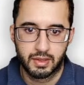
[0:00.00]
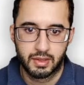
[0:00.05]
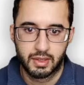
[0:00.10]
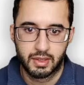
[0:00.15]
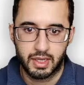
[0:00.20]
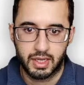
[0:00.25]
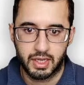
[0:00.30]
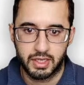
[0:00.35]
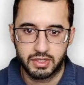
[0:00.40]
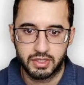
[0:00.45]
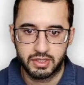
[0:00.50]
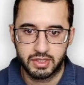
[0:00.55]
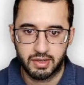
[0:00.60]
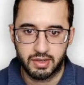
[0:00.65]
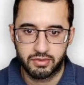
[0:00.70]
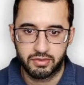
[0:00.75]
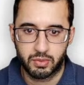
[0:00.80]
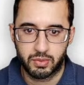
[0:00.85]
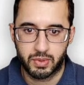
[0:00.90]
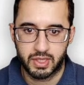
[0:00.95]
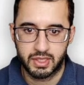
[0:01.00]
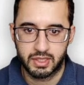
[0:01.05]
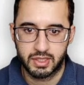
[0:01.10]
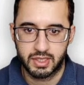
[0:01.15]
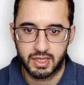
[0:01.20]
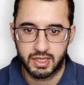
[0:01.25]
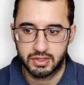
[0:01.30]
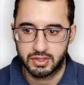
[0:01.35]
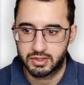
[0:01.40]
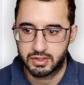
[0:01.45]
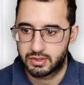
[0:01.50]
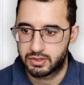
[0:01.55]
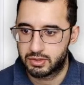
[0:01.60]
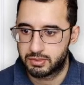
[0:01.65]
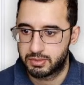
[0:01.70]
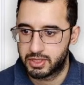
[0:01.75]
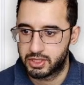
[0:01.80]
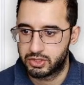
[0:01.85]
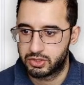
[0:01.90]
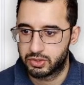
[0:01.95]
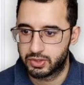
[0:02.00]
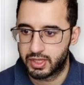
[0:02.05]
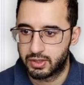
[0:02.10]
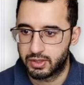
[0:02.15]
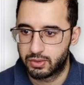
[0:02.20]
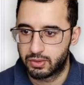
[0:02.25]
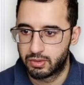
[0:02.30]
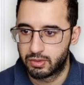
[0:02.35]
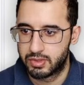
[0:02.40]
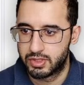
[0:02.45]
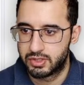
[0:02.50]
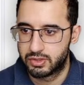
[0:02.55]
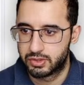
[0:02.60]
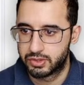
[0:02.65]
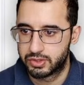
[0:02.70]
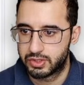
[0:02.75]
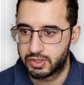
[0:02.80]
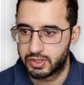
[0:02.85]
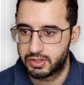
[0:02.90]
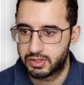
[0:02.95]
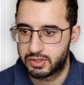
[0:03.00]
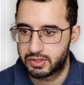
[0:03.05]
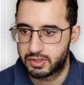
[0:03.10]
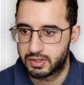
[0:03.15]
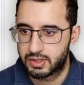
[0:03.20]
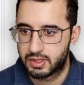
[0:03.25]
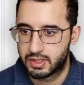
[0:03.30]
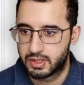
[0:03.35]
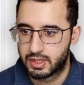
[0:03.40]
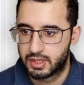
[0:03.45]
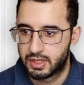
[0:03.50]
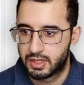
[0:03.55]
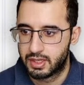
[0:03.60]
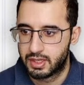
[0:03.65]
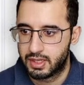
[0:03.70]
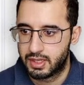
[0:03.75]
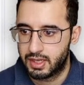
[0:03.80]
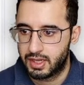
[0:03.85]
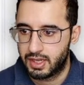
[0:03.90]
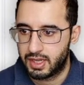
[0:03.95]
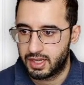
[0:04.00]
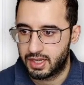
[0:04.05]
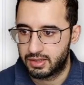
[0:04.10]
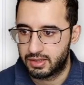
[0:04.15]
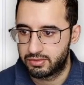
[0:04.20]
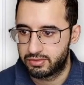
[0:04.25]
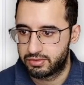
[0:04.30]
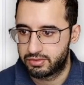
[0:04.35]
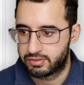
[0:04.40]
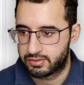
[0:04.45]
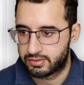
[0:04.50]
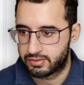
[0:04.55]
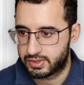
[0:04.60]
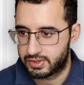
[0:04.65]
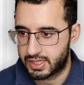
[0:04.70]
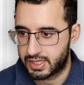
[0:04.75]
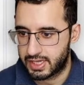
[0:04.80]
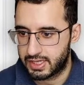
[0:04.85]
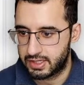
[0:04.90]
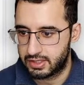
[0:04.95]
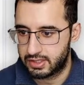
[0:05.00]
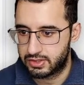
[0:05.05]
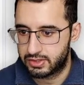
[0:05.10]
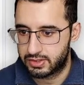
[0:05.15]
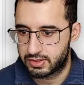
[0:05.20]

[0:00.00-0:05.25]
I just have the one test to make sure that all resources have tags.